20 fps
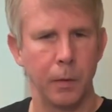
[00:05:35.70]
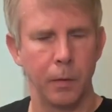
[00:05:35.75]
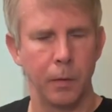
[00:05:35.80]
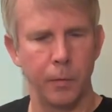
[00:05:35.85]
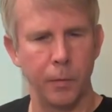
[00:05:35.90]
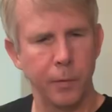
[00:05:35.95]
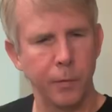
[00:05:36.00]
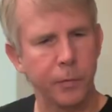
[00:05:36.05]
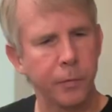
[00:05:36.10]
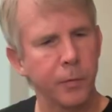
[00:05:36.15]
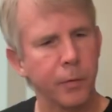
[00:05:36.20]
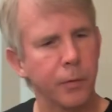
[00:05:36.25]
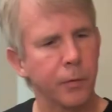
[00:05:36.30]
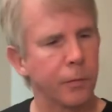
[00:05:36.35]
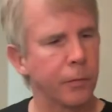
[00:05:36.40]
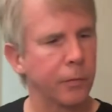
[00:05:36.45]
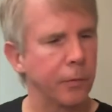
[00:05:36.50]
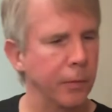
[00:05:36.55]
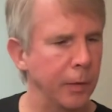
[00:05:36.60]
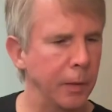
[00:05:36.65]
This
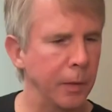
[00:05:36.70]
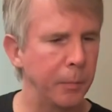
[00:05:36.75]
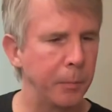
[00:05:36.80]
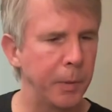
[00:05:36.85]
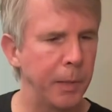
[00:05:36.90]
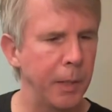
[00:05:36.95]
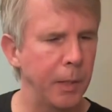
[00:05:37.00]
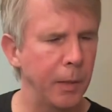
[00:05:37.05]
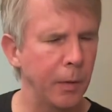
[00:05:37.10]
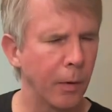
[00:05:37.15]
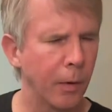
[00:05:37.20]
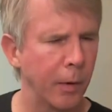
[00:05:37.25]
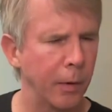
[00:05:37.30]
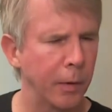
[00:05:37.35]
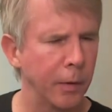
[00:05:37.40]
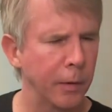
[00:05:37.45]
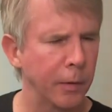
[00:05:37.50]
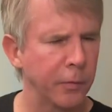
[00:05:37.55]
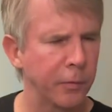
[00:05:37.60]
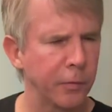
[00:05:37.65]
is the
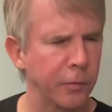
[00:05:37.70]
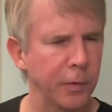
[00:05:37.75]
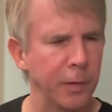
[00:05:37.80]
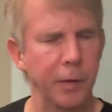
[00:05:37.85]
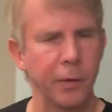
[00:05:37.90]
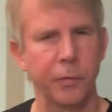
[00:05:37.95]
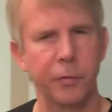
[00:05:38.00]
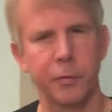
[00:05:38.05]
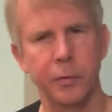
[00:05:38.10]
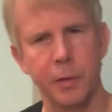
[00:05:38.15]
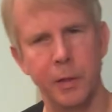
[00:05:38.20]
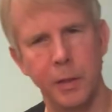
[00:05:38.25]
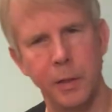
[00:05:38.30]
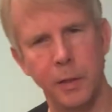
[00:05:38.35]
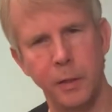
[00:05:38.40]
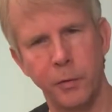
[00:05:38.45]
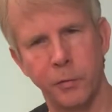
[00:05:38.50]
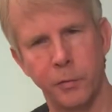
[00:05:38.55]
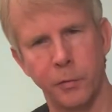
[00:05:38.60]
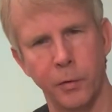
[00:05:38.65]
PRS
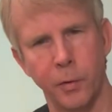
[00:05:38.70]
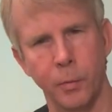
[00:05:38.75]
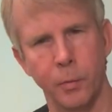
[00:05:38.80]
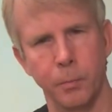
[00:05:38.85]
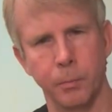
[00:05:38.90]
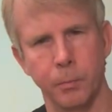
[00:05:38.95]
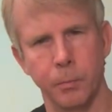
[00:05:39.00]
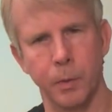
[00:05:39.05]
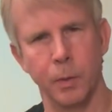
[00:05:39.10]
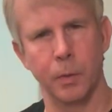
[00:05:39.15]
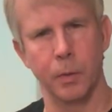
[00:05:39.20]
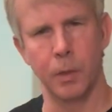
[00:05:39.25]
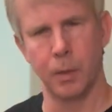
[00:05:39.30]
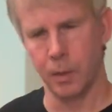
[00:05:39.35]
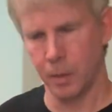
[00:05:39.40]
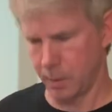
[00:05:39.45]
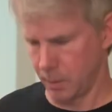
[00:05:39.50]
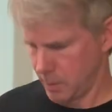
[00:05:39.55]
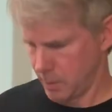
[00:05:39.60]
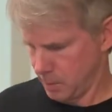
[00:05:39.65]
SE Soap Bar.
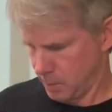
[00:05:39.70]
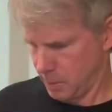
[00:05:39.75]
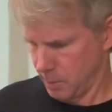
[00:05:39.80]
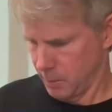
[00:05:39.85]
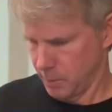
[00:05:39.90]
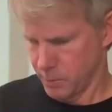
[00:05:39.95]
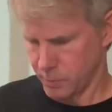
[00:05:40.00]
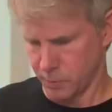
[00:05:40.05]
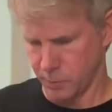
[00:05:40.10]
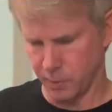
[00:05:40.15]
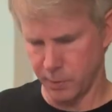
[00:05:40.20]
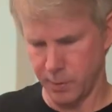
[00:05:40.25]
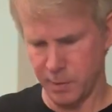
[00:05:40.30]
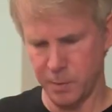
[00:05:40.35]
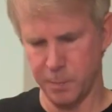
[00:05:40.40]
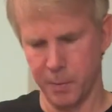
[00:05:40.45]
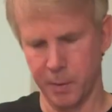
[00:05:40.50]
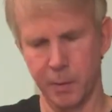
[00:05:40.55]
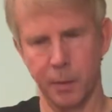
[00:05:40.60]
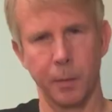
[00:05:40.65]
So these
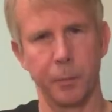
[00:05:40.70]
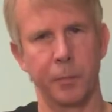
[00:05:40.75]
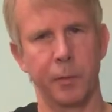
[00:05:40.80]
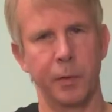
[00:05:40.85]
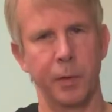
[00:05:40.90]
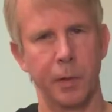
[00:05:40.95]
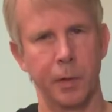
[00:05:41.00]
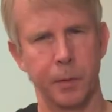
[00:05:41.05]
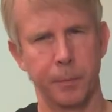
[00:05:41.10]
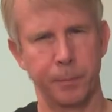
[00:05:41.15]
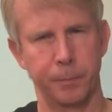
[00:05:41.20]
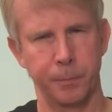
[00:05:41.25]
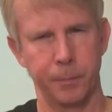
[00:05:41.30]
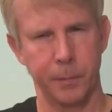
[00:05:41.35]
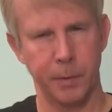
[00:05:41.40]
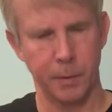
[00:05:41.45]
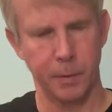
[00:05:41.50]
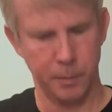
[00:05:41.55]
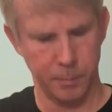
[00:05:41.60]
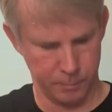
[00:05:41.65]
pickups here,
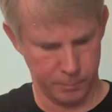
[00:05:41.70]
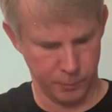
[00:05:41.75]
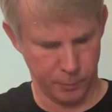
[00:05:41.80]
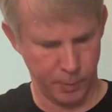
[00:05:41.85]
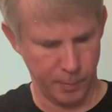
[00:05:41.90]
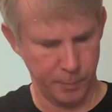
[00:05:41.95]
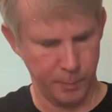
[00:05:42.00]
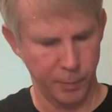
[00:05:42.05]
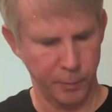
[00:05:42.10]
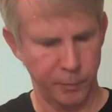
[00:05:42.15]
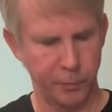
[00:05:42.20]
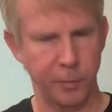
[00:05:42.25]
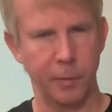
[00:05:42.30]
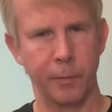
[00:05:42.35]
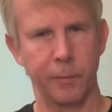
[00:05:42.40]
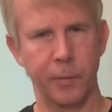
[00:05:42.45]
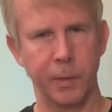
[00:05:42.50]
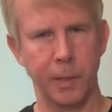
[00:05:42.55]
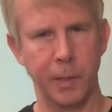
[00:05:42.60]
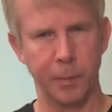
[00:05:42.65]
they're reminiscent
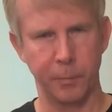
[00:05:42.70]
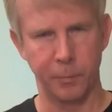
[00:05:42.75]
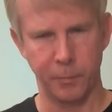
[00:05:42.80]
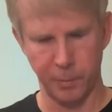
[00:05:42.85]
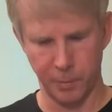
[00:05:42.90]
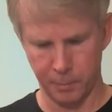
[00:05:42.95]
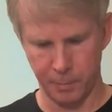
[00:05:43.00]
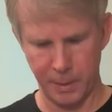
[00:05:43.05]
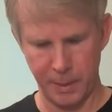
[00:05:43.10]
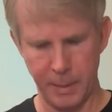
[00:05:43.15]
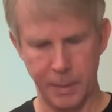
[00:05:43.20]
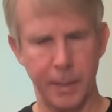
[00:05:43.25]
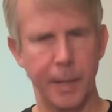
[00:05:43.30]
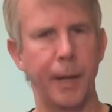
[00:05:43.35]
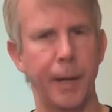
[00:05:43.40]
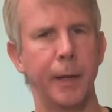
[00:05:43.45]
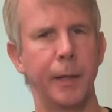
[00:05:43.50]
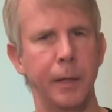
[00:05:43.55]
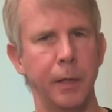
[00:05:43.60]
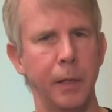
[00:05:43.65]
of the Gibson
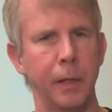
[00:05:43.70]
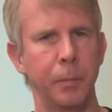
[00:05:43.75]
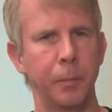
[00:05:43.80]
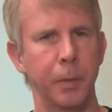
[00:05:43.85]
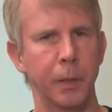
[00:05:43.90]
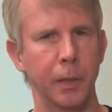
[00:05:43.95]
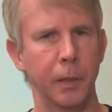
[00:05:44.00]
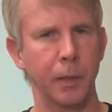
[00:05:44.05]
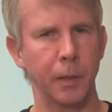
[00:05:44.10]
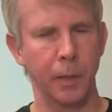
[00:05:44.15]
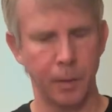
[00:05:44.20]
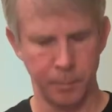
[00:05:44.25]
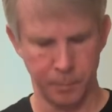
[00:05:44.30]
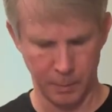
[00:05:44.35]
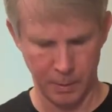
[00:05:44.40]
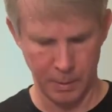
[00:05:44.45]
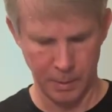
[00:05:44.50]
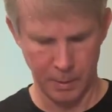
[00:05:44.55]
P90 pickup,